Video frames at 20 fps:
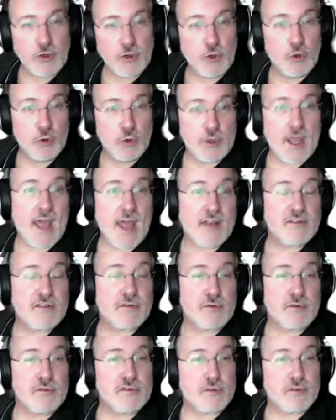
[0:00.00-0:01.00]
good
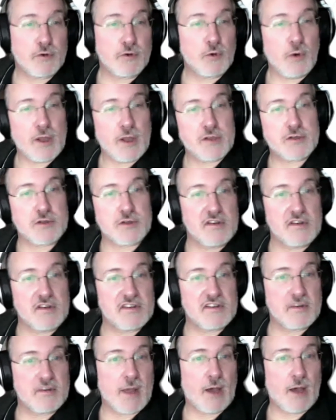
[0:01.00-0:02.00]
answers to questions
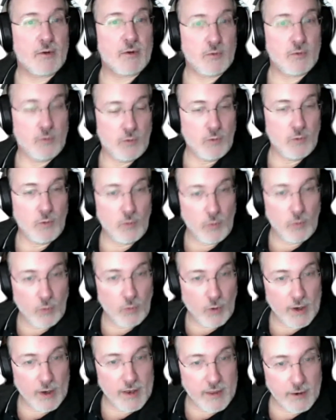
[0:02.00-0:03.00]
about
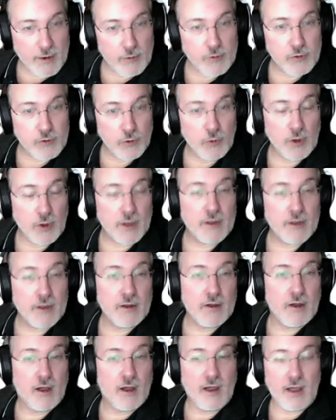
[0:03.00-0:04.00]
what they're doing,
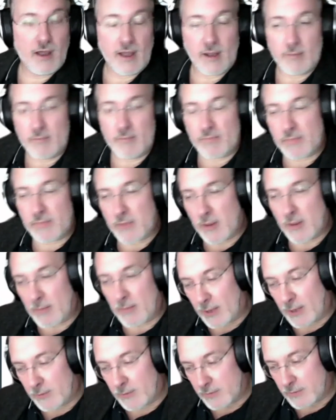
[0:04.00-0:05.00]

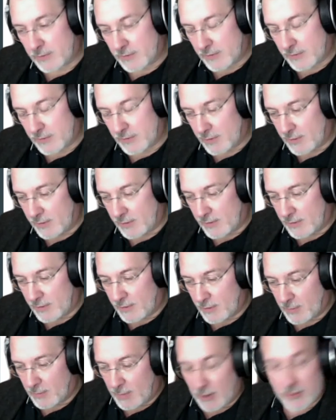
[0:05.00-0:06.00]
about
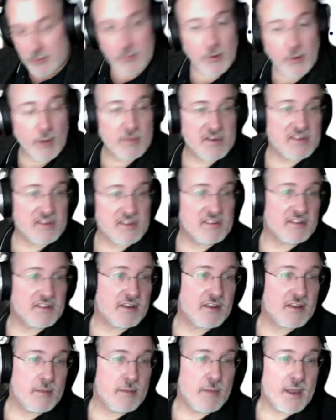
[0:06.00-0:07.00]
the promises that
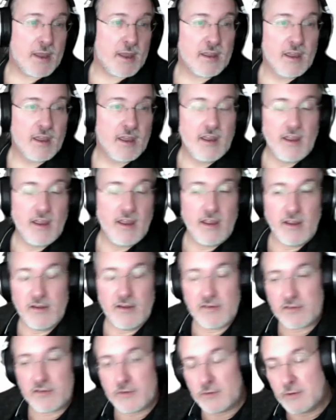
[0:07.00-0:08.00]
they make,
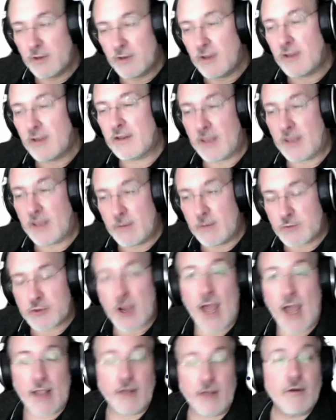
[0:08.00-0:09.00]
is to keep
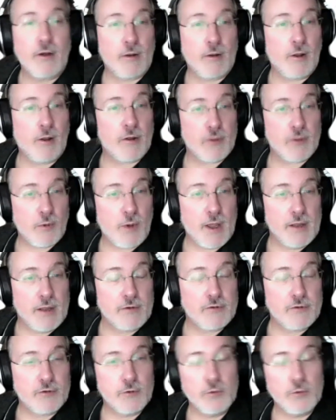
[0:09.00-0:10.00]
track along the way,
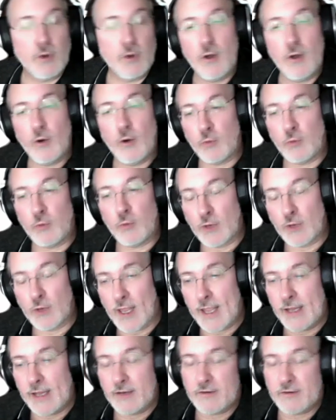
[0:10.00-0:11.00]
to
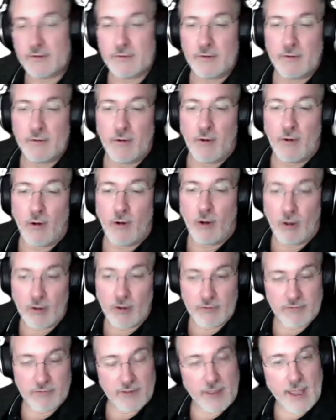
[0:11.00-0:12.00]
relate all
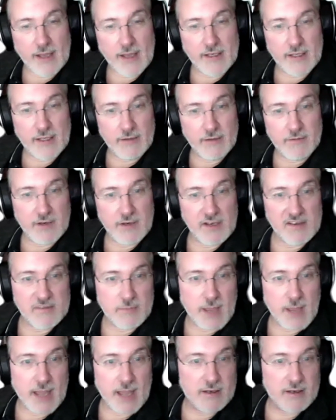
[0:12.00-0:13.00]
of the activities
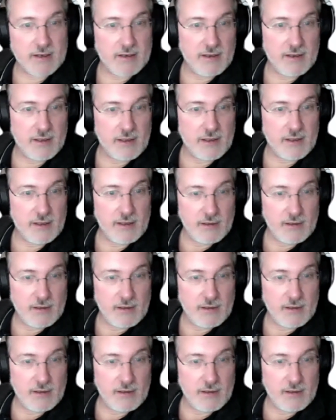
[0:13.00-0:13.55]
back to the